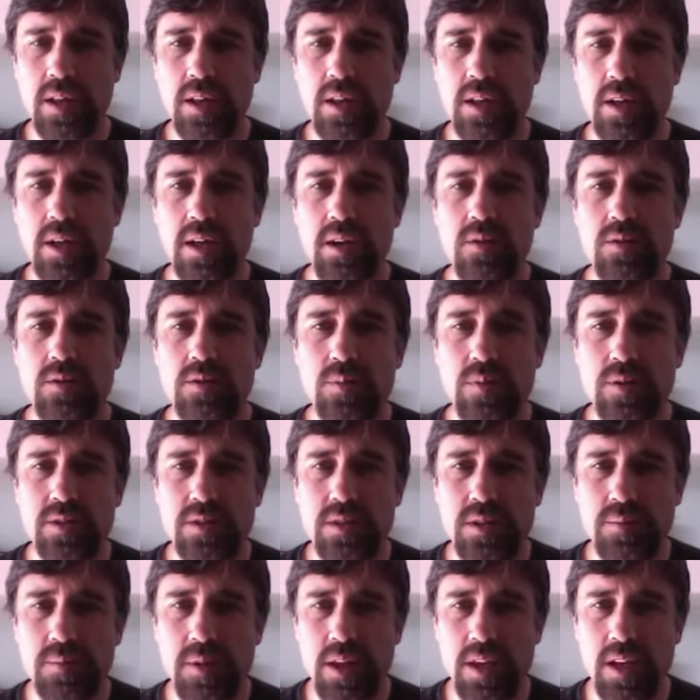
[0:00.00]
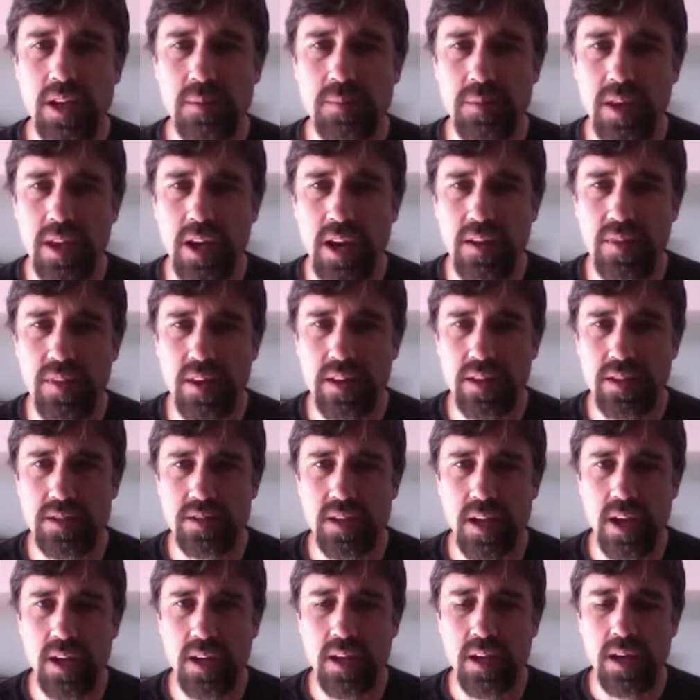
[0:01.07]
Here is wisdom, let him that hath
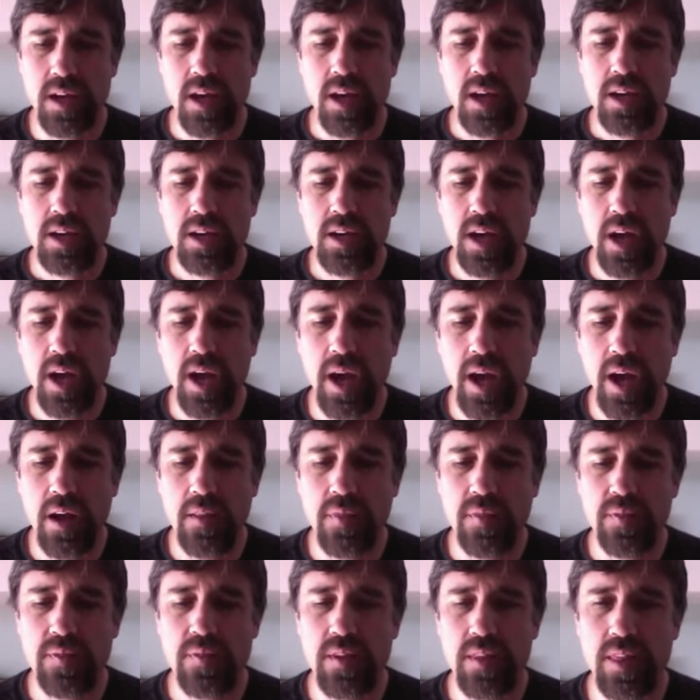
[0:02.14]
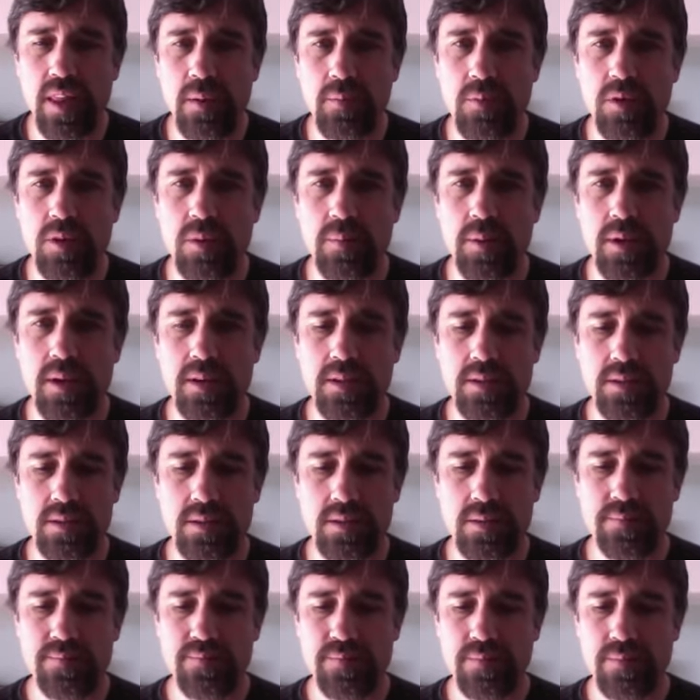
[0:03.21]
understanding count the number of the beast.